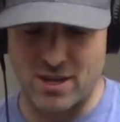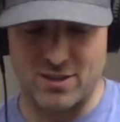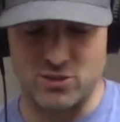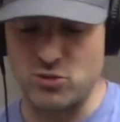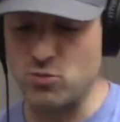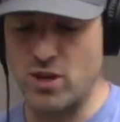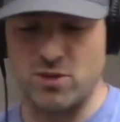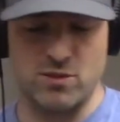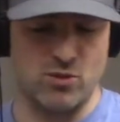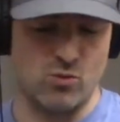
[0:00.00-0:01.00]
is you want to
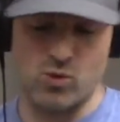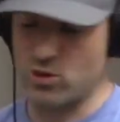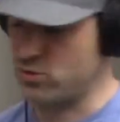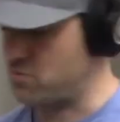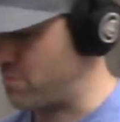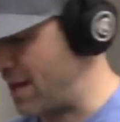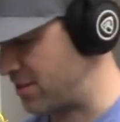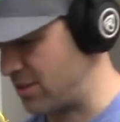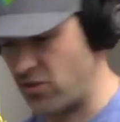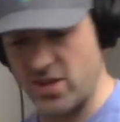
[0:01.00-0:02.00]
be the world's
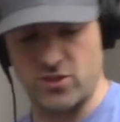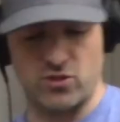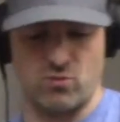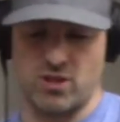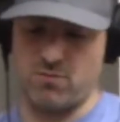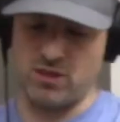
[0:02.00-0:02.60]
best at this. You want to be the